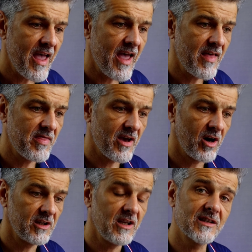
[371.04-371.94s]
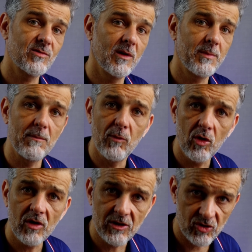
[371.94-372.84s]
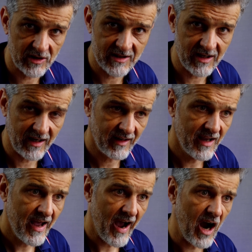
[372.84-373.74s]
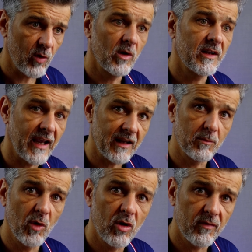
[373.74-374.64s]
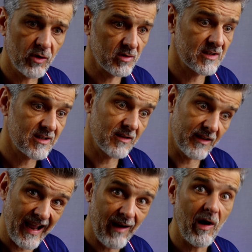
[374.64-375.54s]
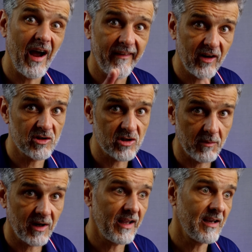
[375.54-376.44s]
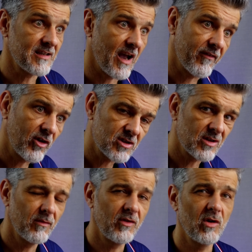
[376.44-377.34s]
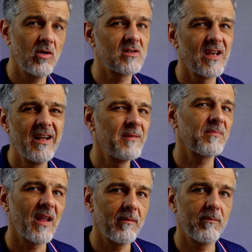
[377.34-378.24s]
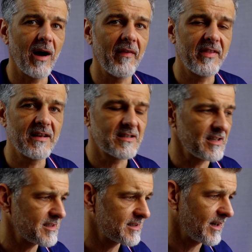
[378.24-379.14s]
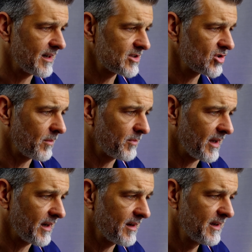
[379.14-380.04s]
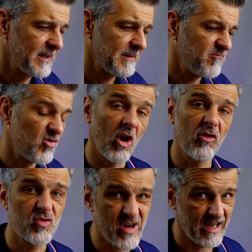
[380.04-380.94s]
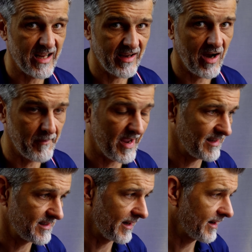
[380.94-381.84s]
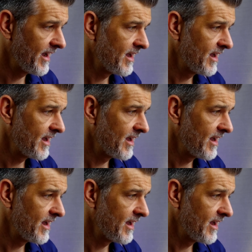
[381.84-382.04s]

and the ideas will be more interesting. I will get more views. Now I've got some clicks, I've got some views, but this is something not really amazing.